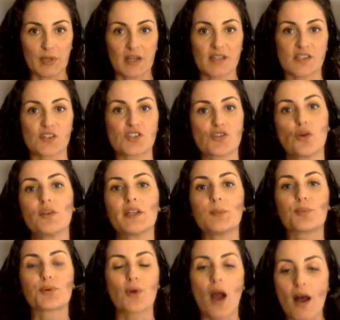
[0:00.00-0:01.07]
Because a solely
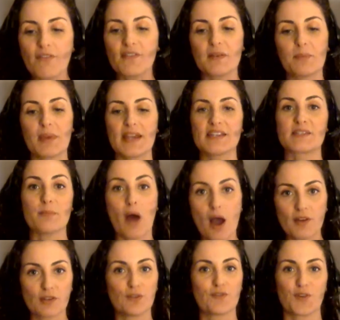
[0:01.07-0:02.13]
profit-based
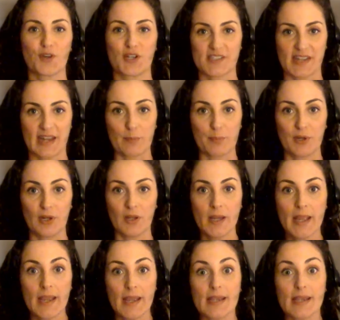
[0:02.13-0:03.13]
model, for example,